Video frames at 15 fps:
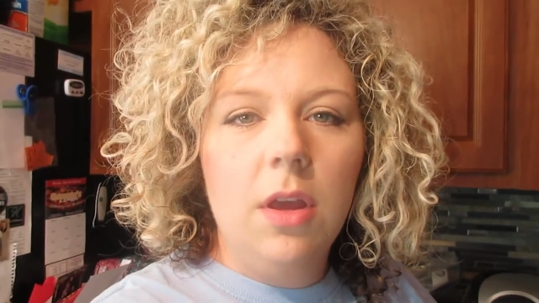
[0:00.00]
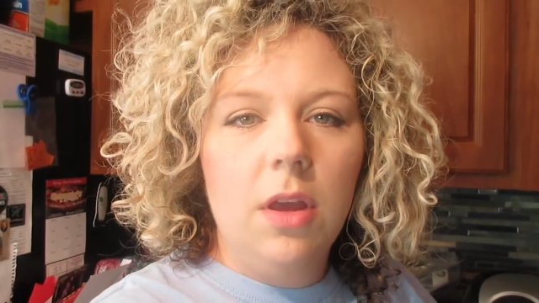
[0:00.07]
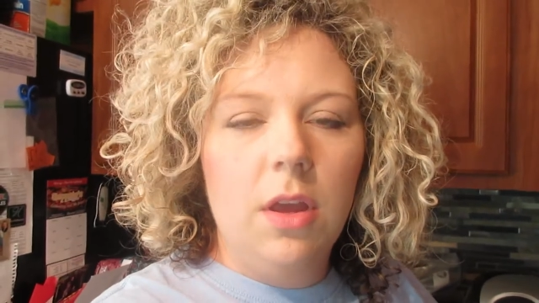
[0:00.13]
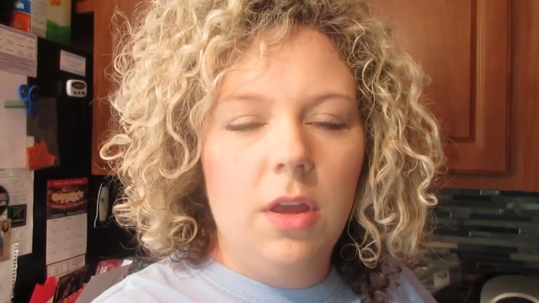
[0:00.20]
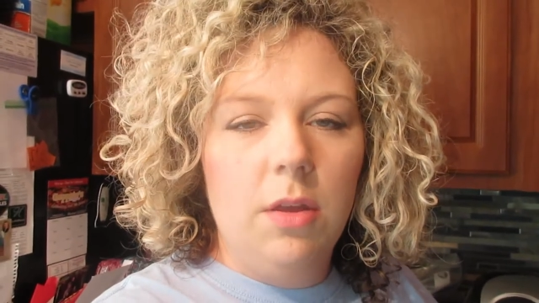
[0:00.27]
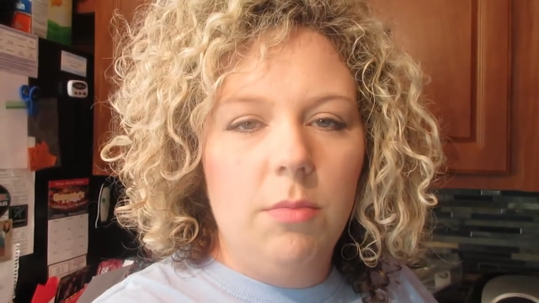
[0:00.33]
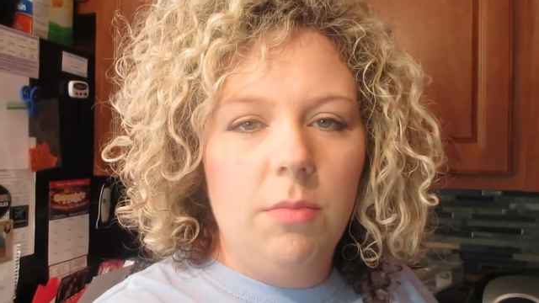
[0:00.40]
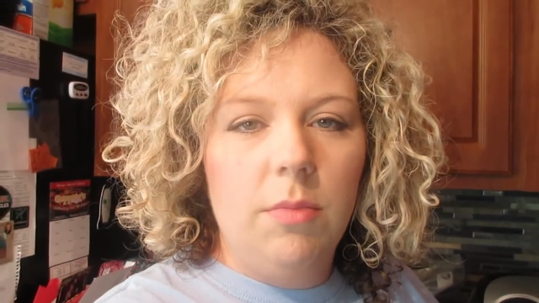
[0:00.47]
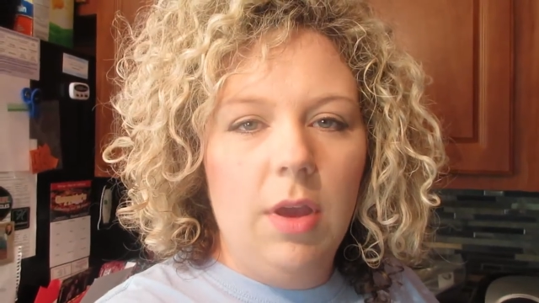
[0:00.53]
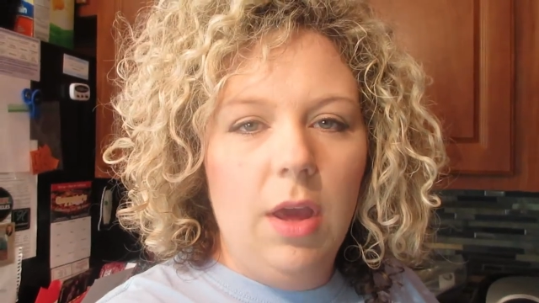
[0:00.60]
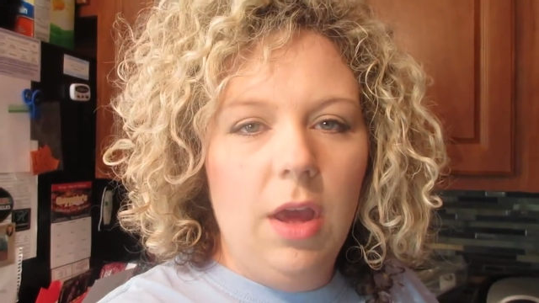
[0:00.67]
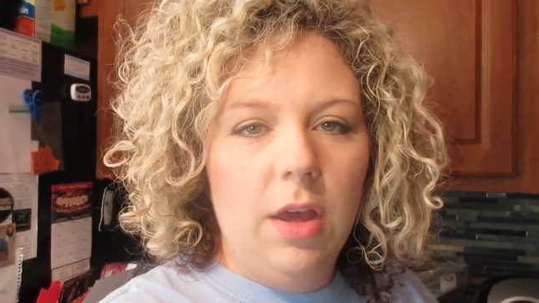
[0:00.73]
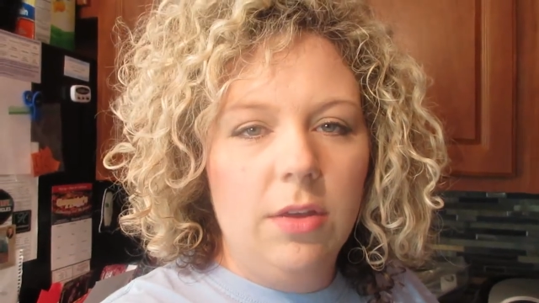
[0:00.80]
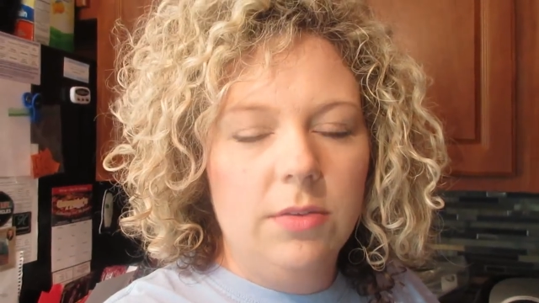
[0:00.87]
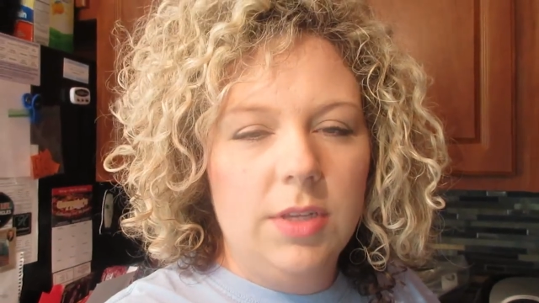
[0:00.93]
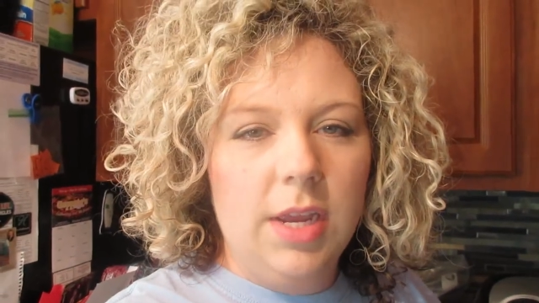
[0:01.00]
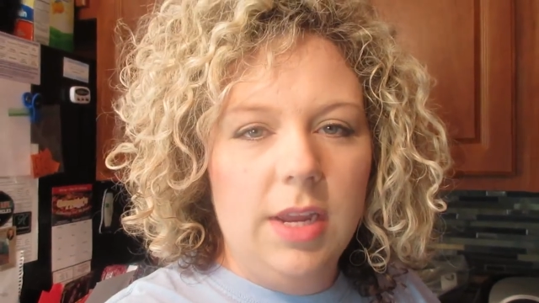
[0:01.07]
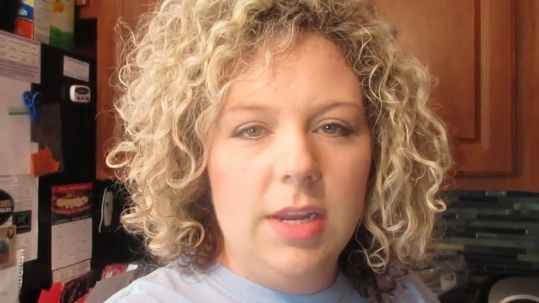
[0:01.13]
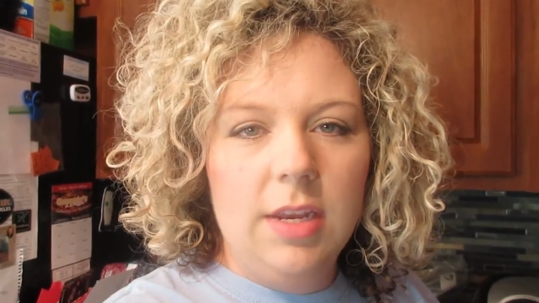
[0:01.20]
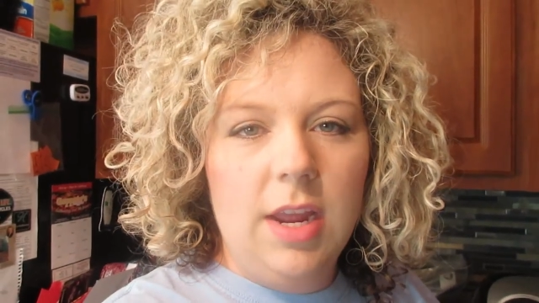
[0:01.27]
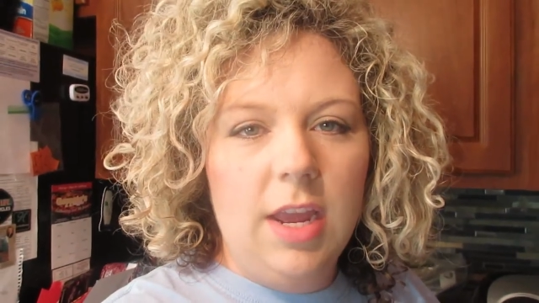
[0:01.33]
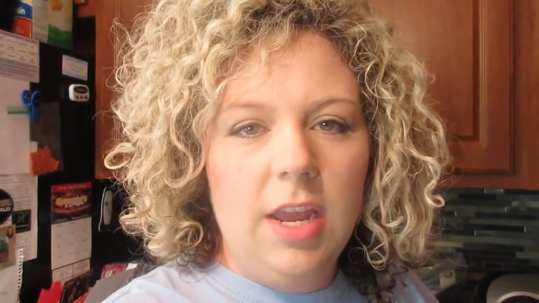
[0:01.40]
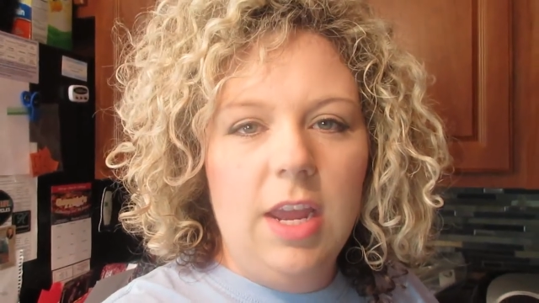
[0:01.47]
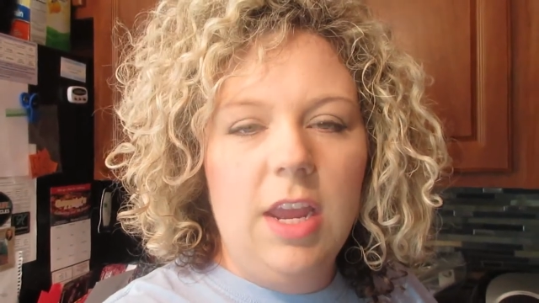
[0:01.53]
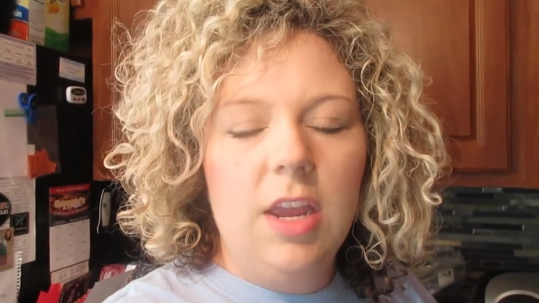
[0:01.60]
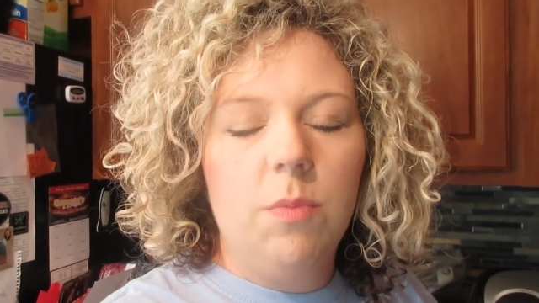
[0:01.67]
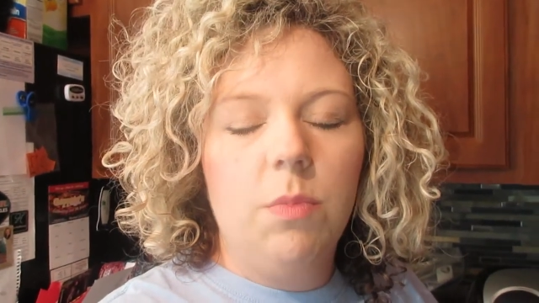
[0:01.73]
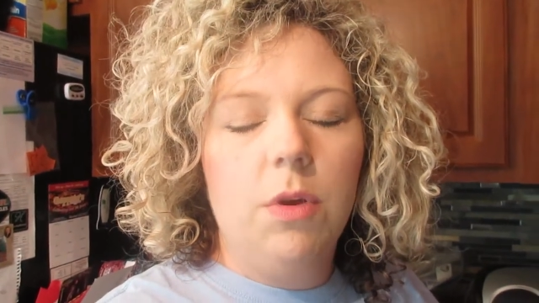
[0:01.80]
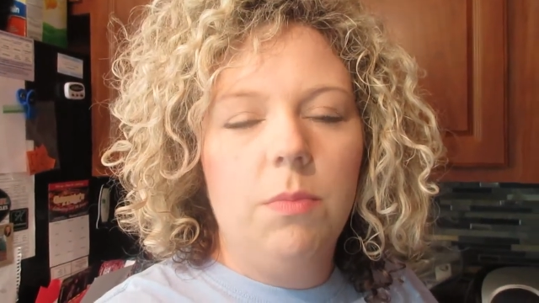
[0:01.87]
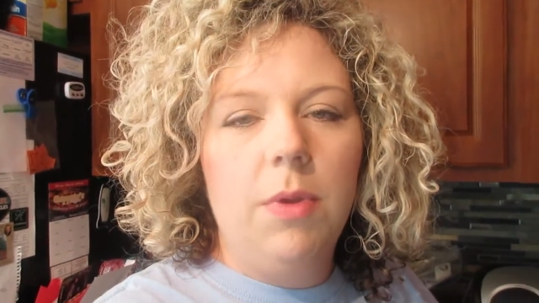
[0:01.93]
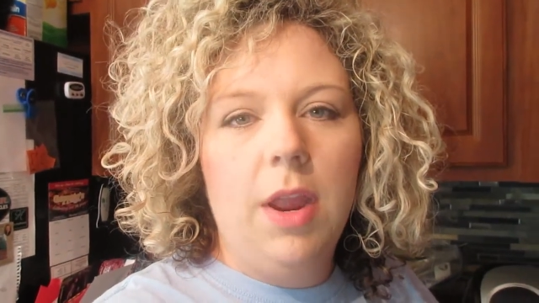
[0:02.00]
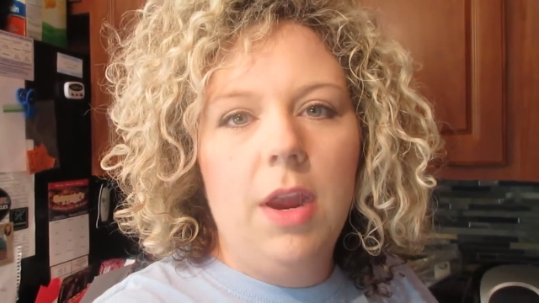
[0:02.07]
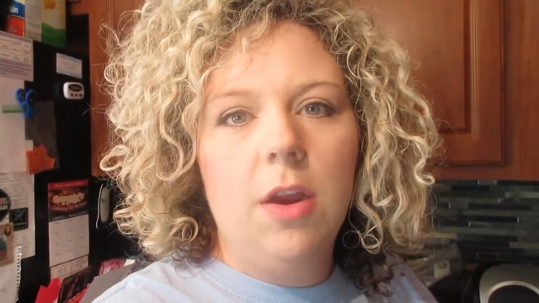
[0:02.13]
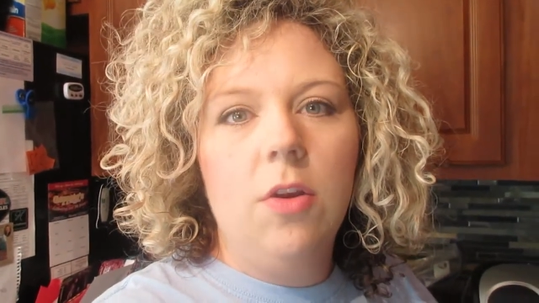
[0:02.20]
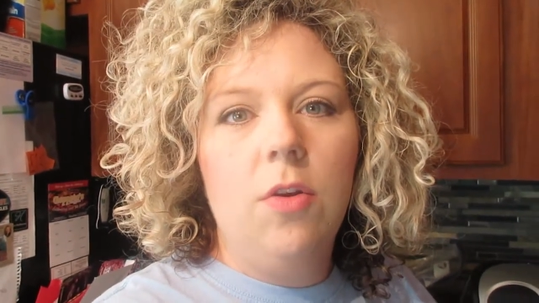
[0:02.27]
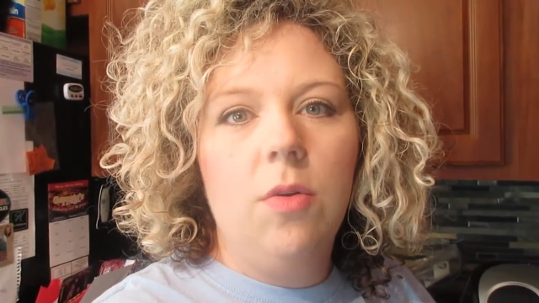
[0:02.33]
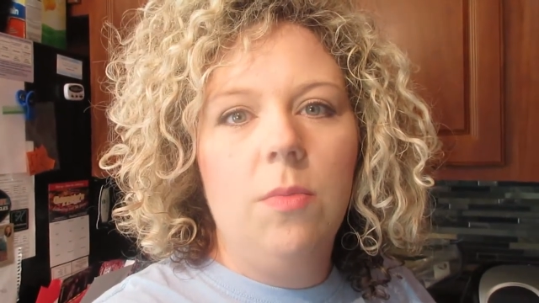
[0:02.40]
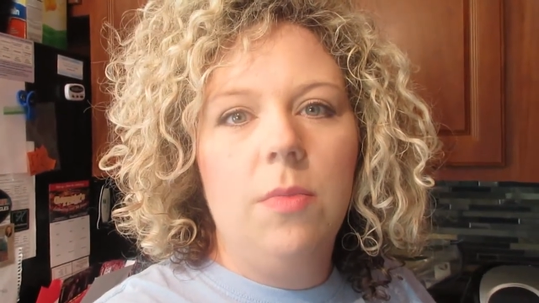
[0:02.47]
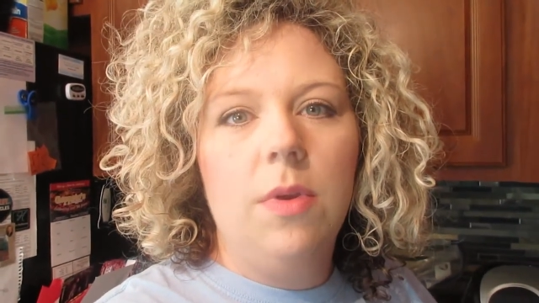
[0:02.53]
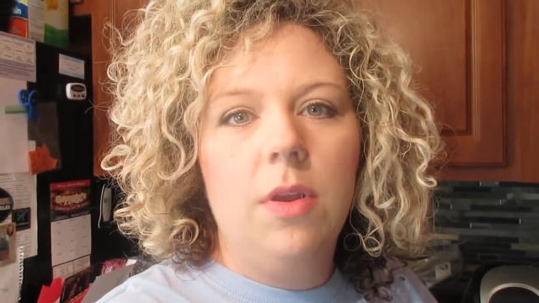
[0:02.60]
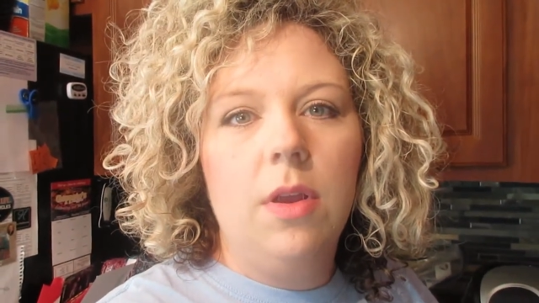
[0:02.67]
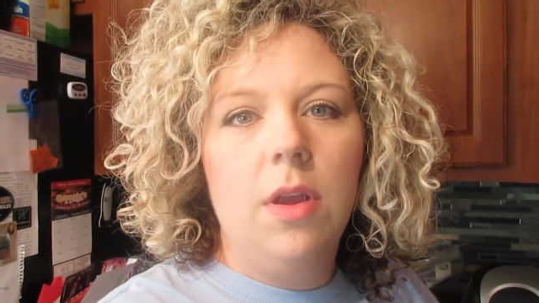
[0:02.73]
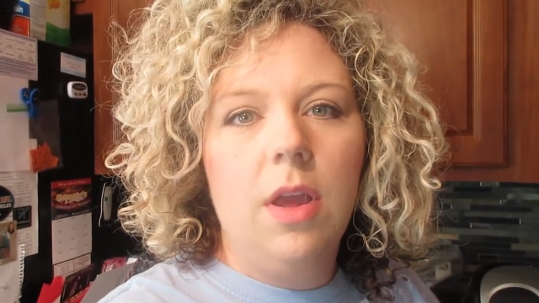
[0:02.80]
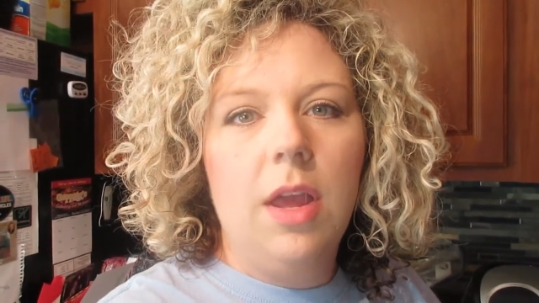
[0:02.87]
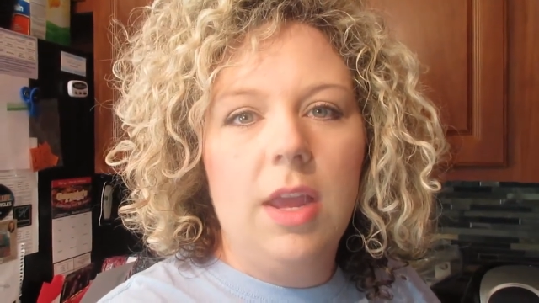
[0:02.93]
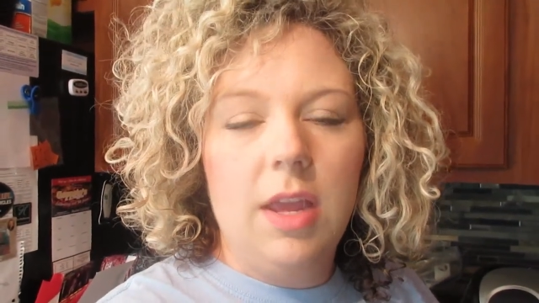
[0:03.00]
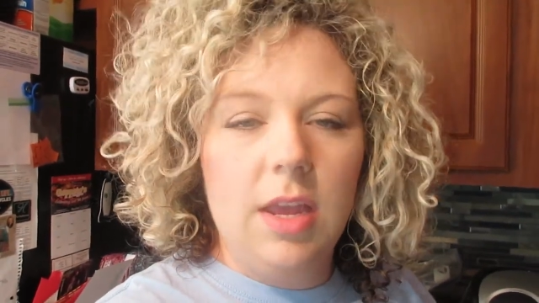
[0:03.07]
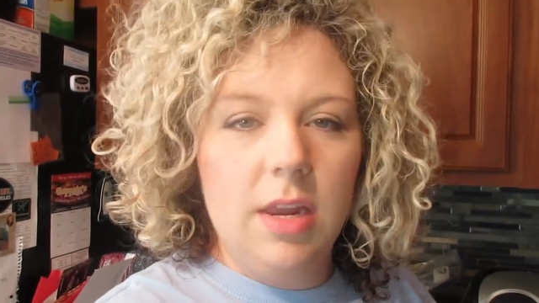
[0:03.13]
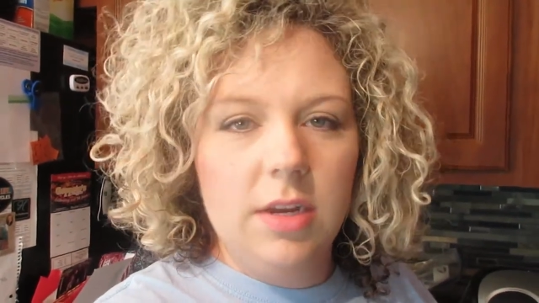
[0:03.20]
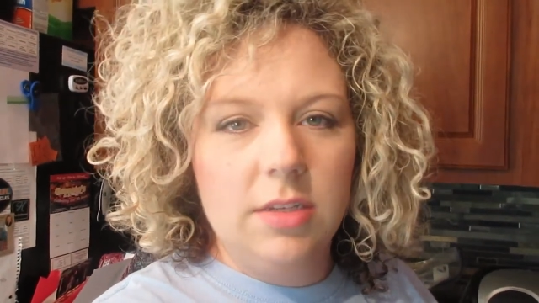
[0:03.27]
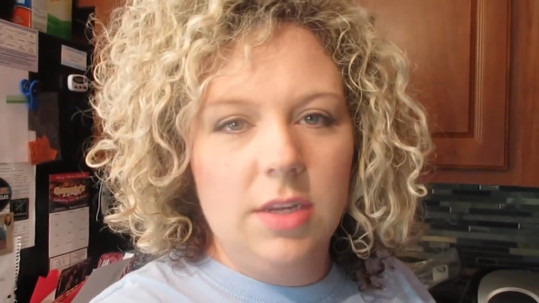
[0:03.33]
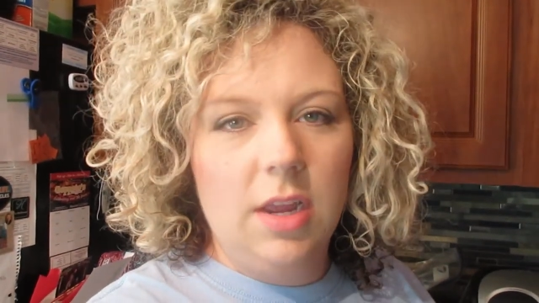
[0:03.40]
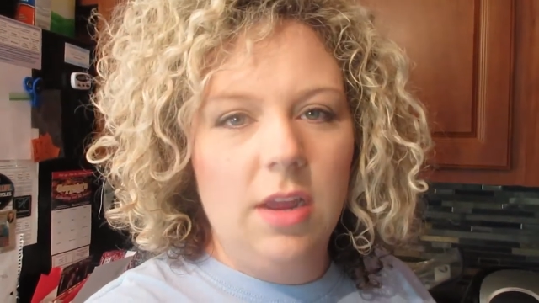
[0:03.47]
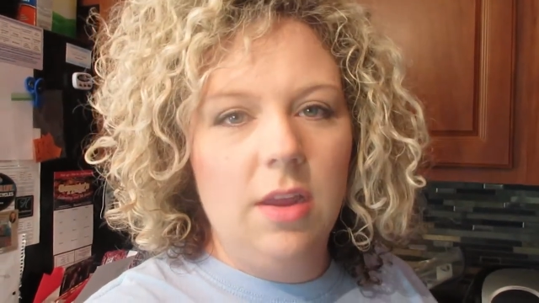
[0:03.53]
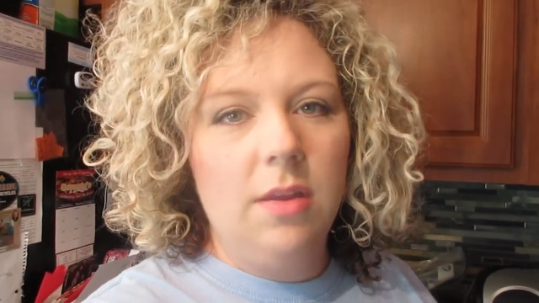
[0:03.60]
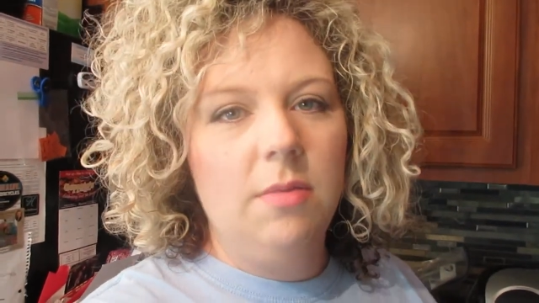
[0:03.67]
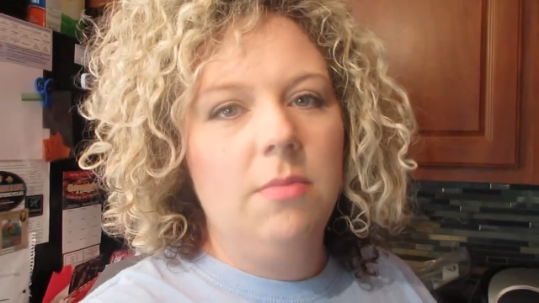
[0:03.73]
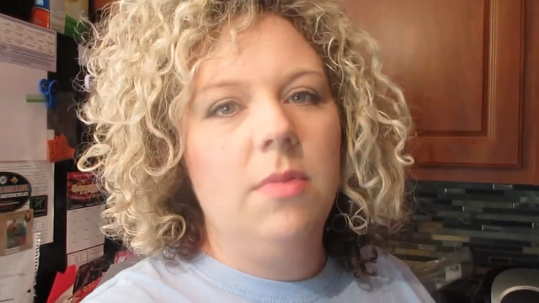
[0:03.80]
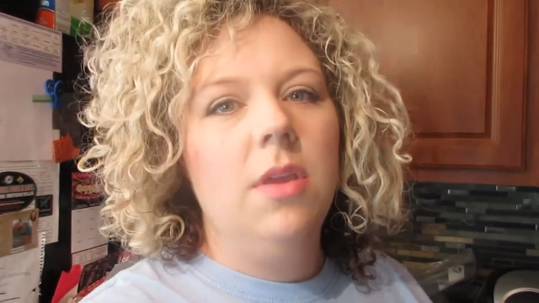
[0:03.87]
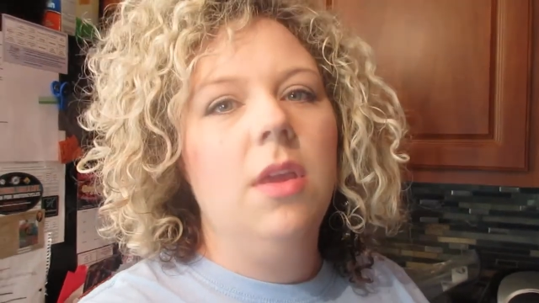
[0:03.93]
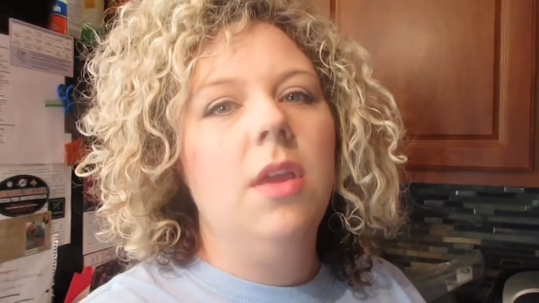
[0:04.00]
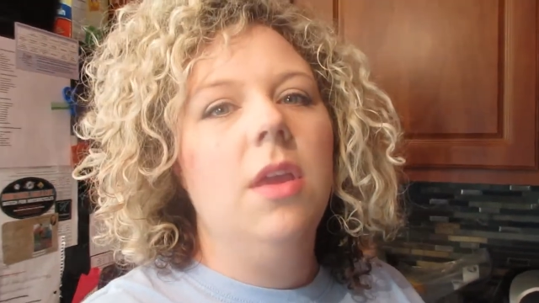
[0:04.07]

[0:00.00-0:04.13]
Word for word: um, I'll take a day and prepare them ahead of time,